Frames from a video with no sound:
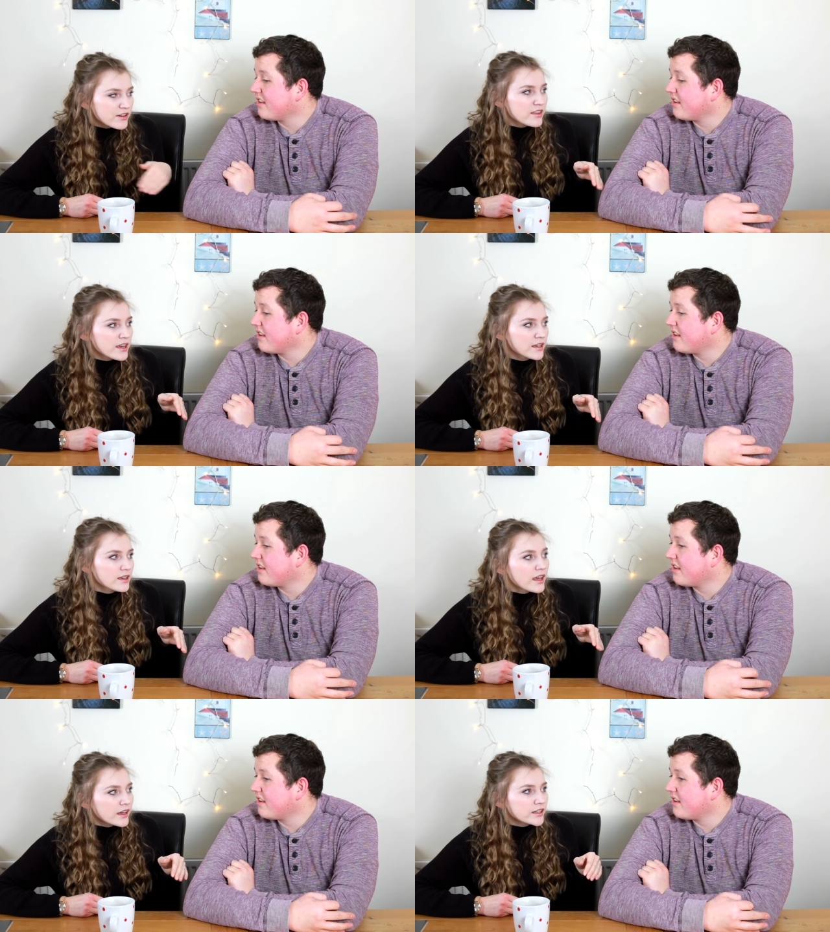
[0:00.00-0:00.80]

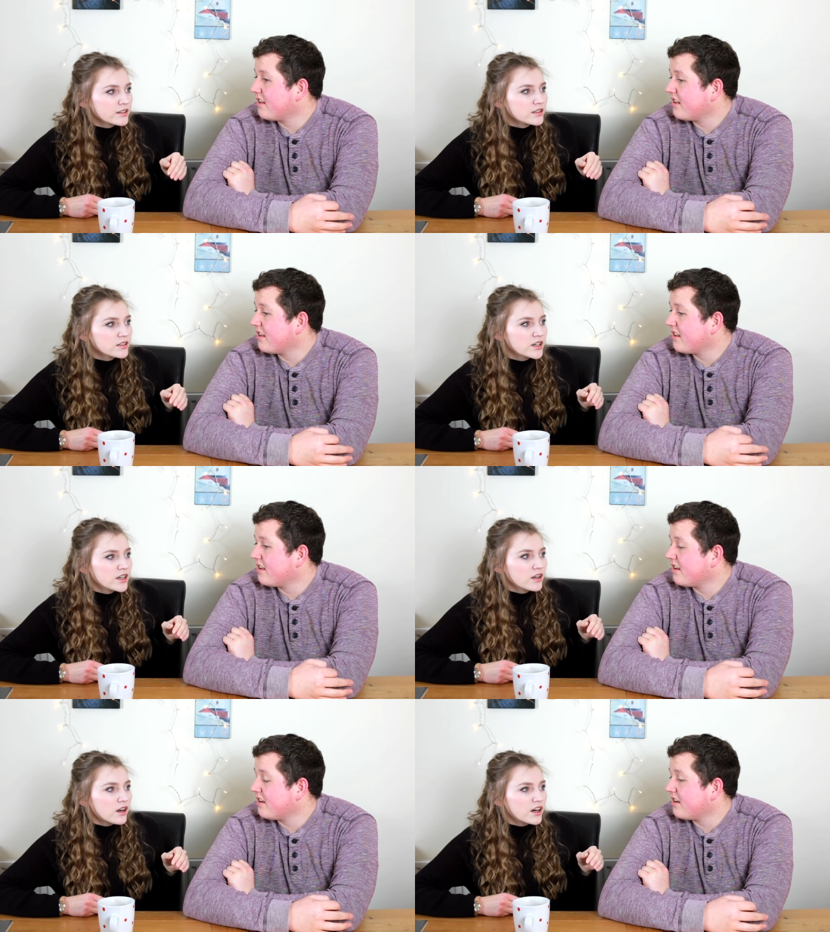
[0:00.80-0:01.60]
Speaker 1: everything, and
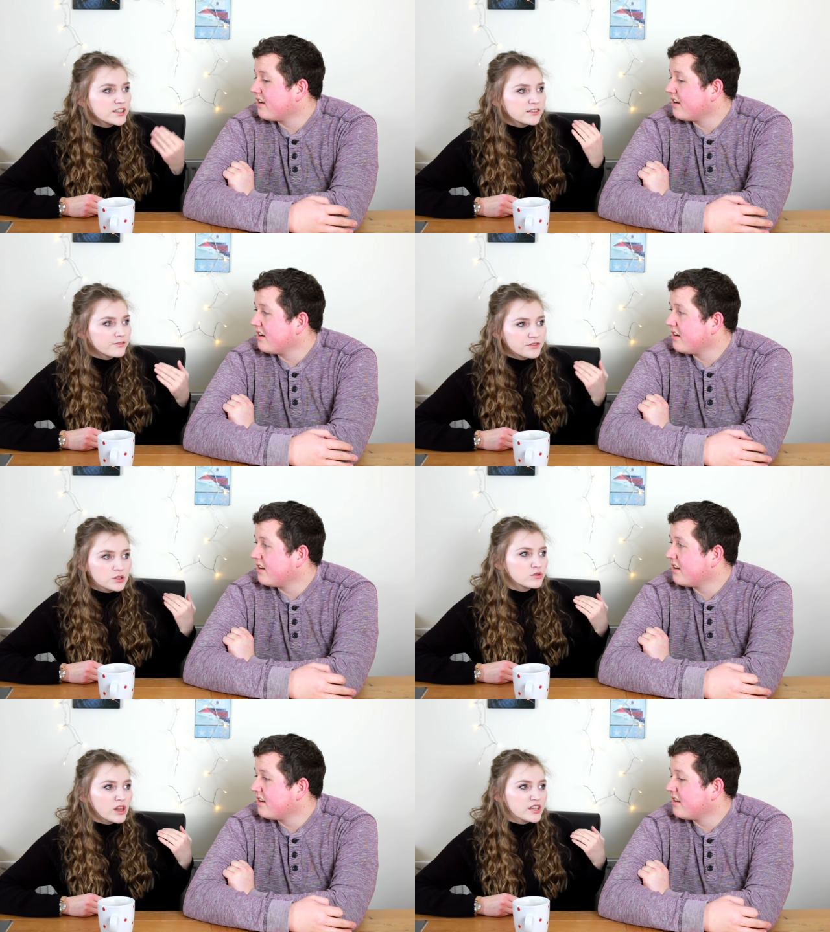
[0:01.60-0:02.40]
I didn't
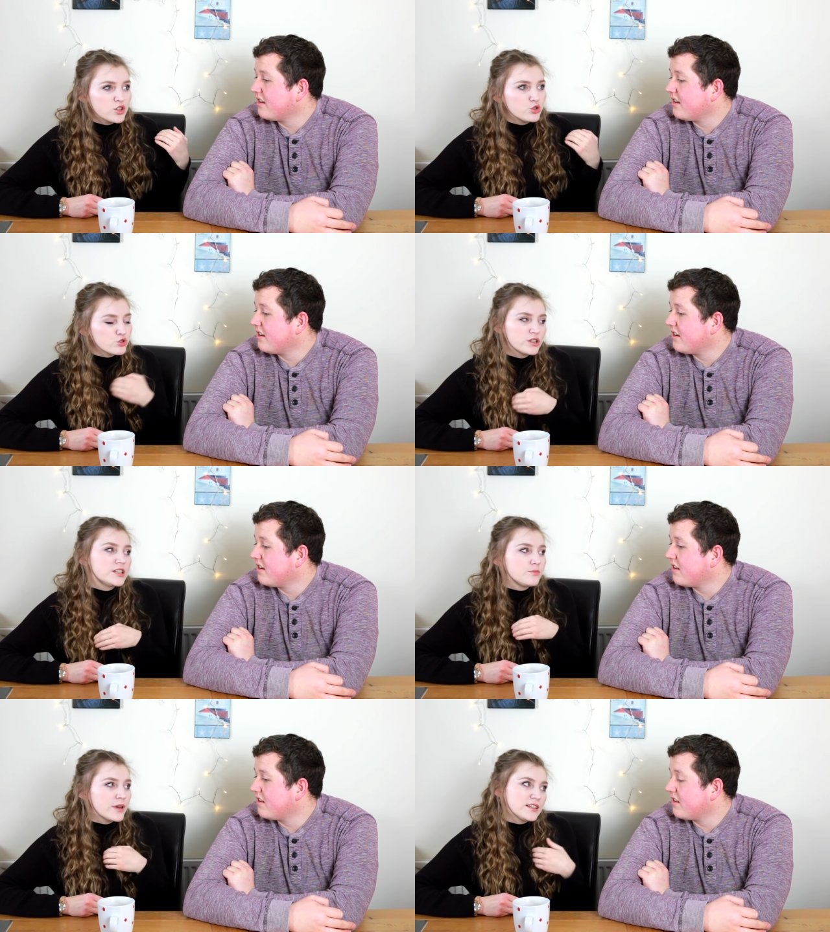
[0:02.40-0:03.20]
feel like you
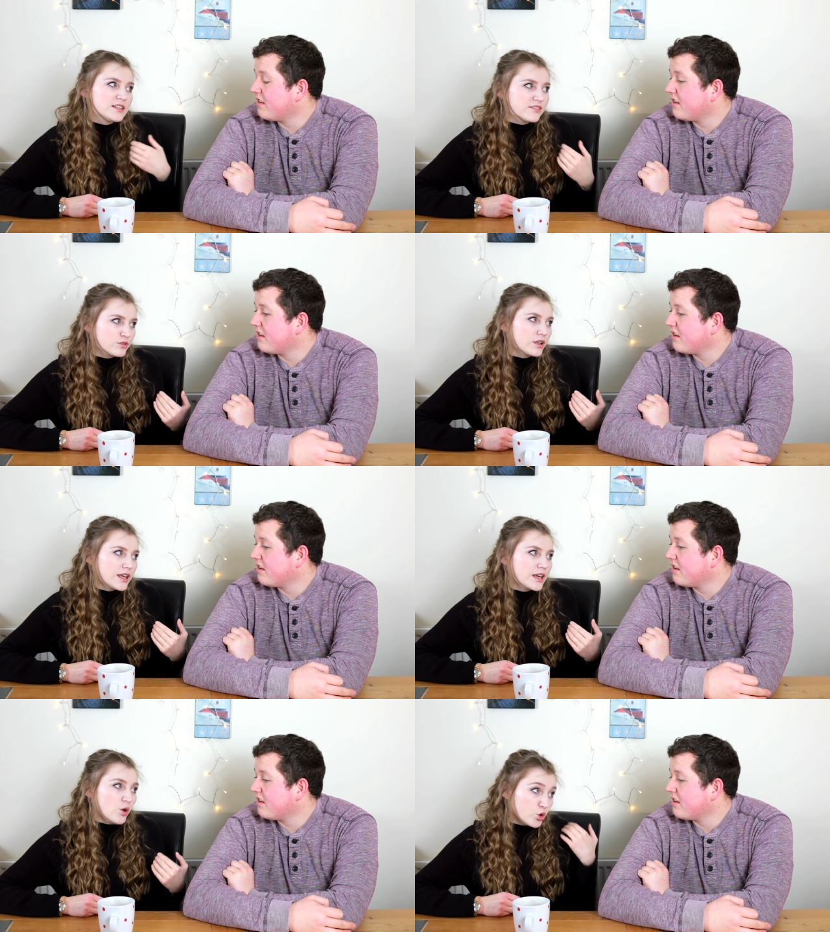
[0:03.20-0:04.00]
treated me any
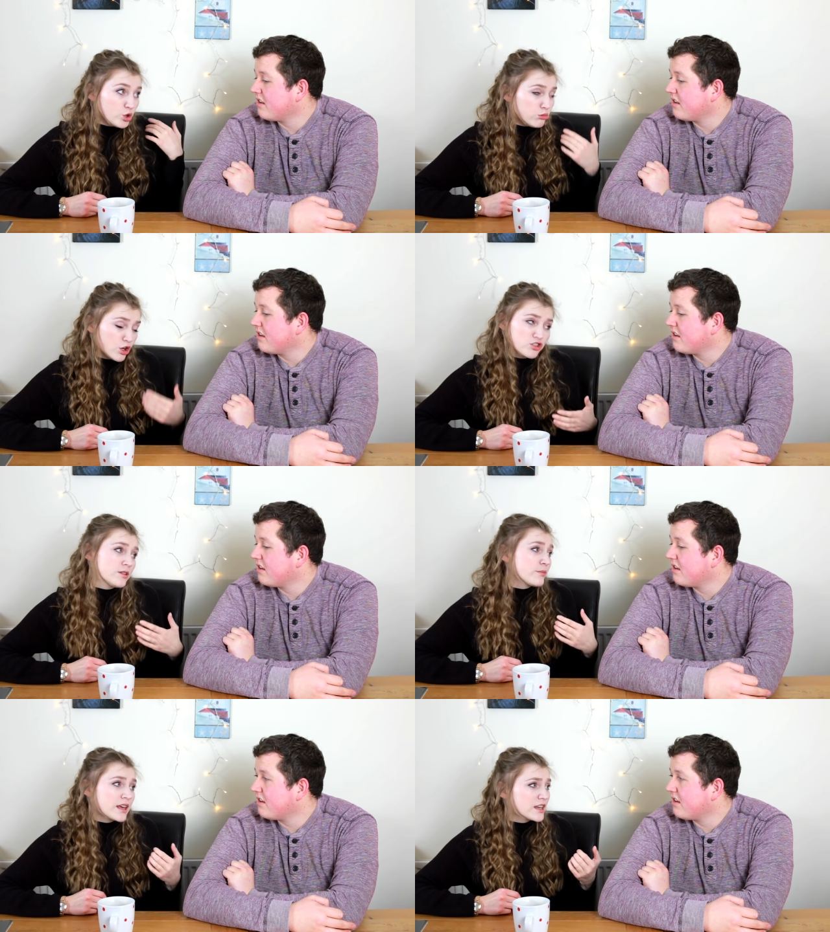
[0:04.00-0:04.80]
differently or you
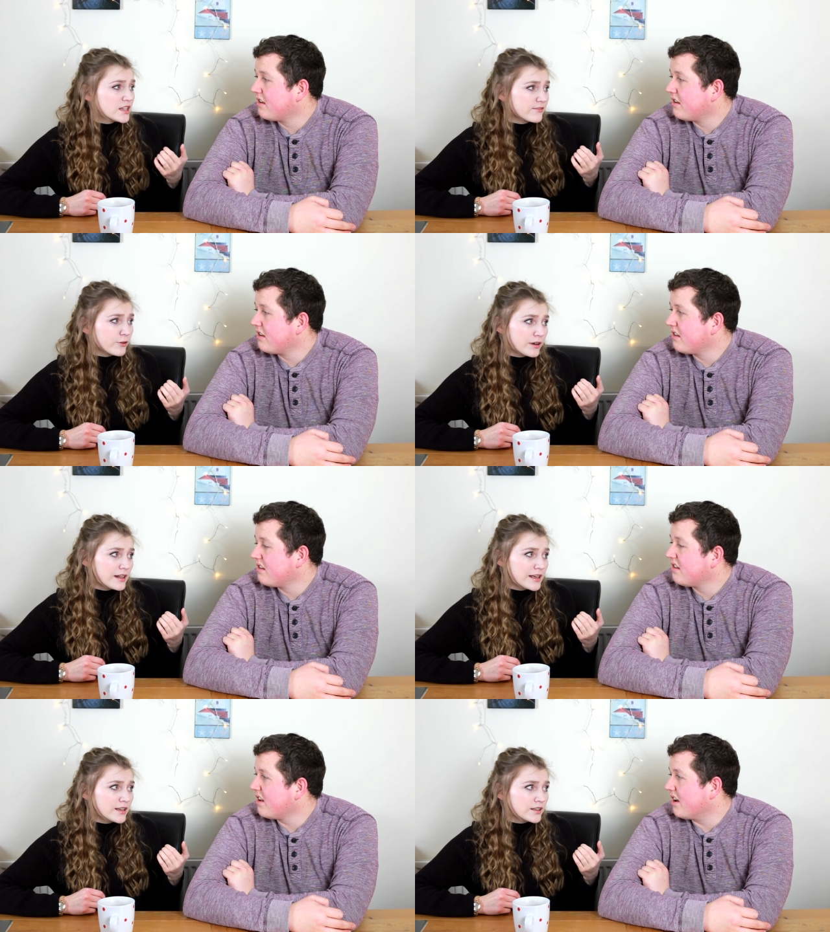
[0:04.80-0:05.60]
looked at me any
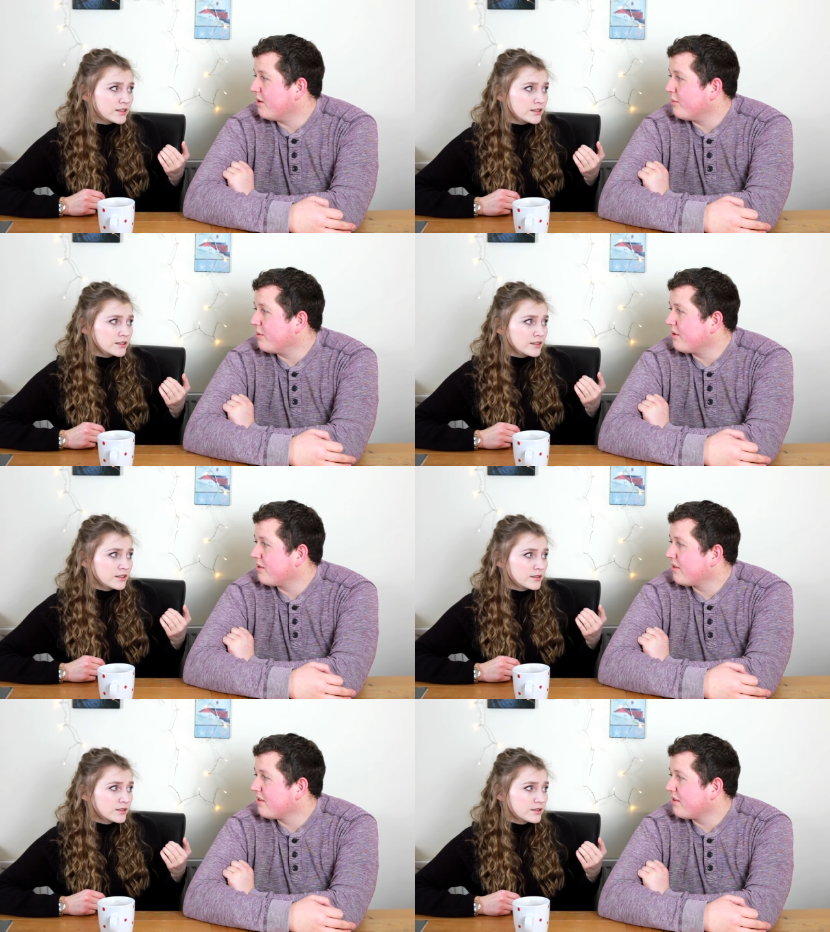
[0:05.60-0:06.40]
differently. No,
Speaker 2: but
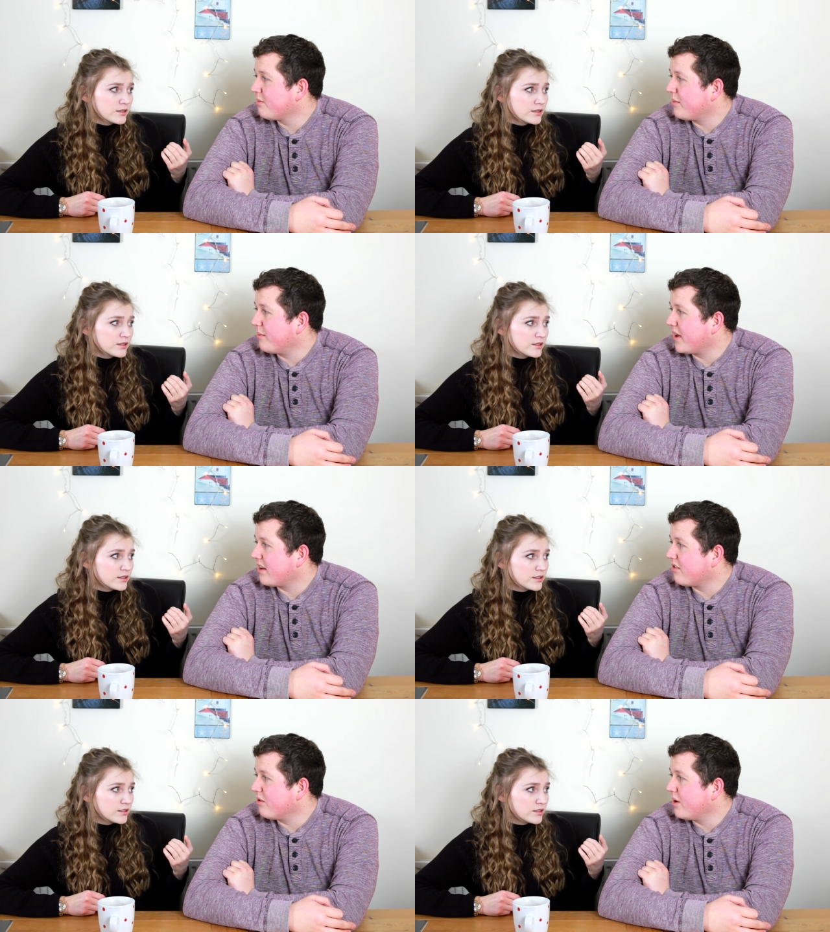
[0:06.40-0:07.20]
be
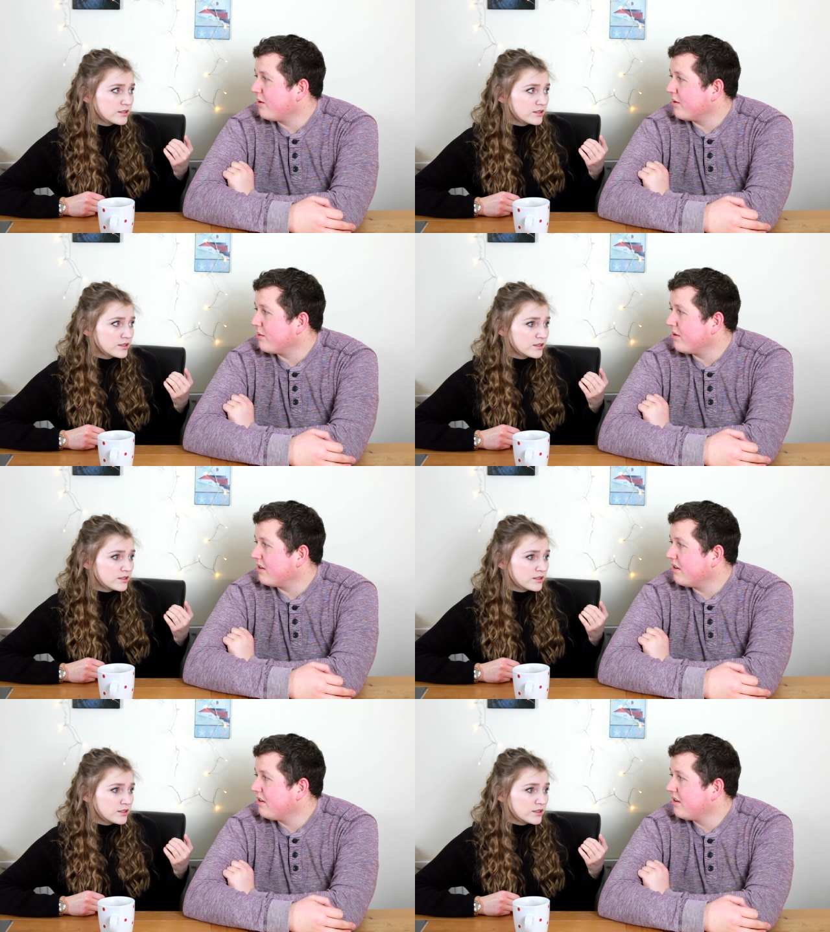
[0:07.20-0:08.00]
mad too anyway, wouldn't
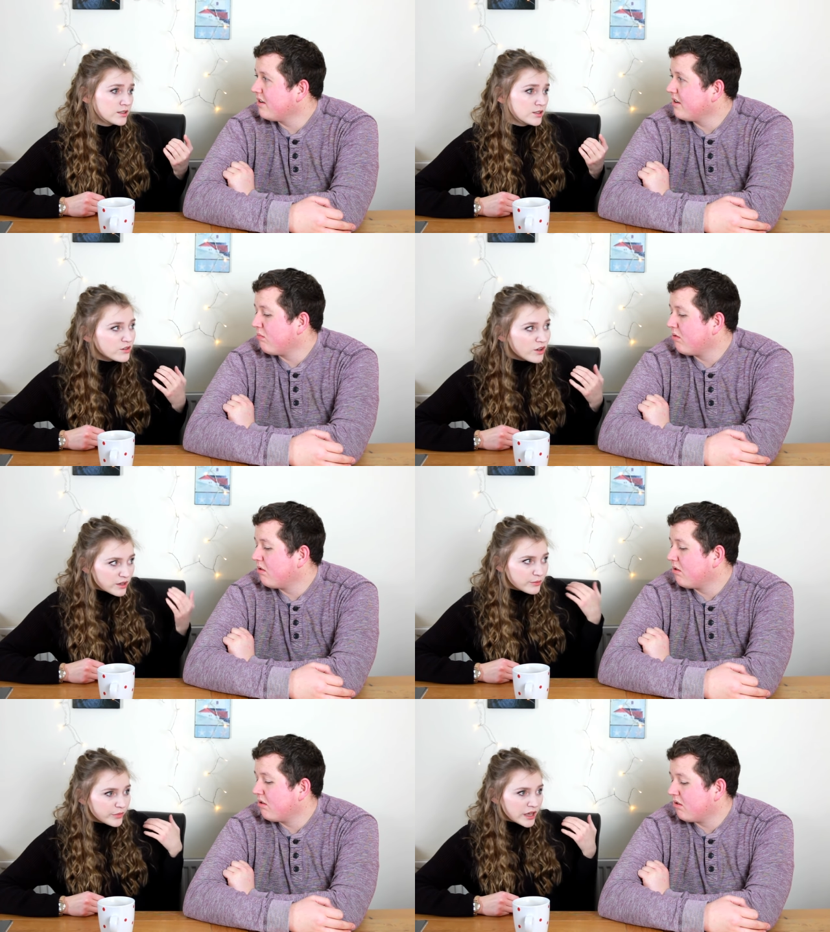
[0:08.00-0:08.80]
you?
Speaker 1: I don't know.
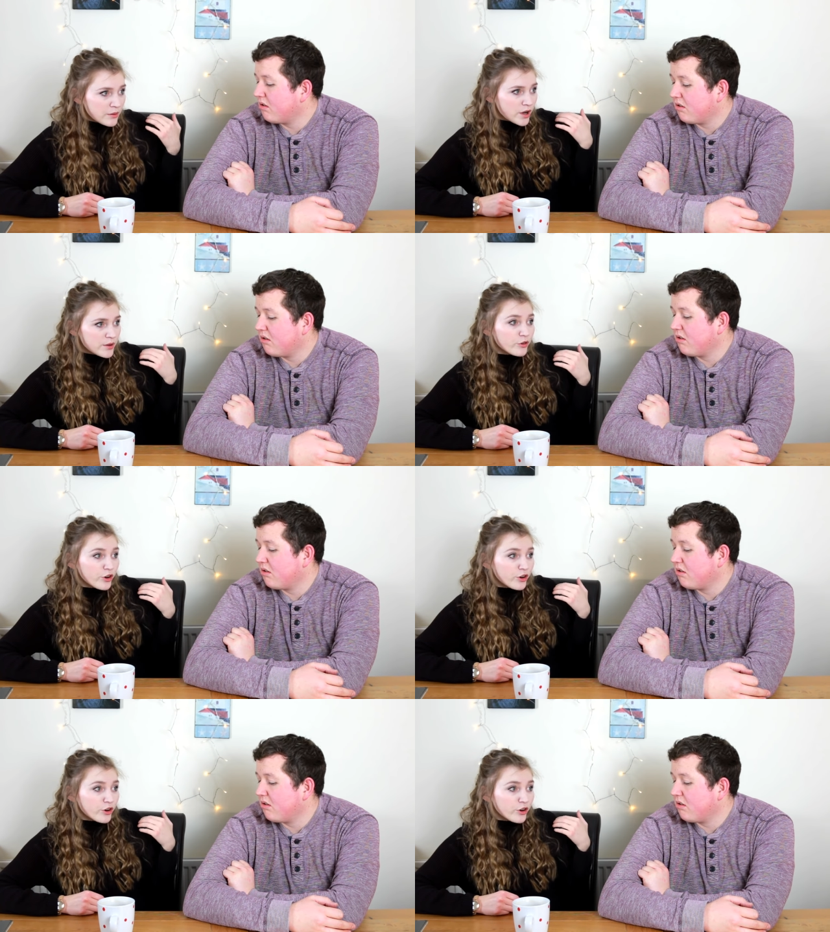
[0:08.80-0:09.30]
In in my